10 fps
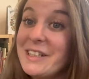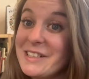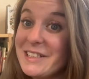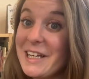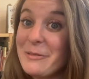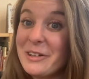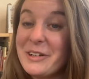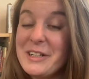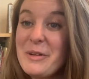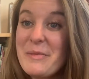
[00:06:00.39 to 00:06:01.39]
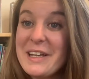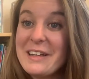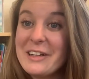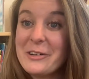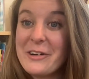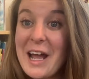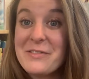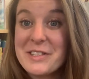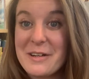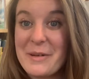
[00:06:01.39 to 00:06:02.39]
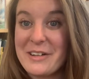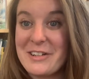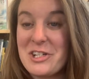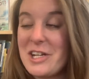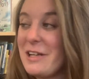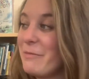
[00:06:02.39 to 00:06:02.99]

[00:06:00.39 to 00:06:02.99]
Today we're going to be making a craft about a sheep.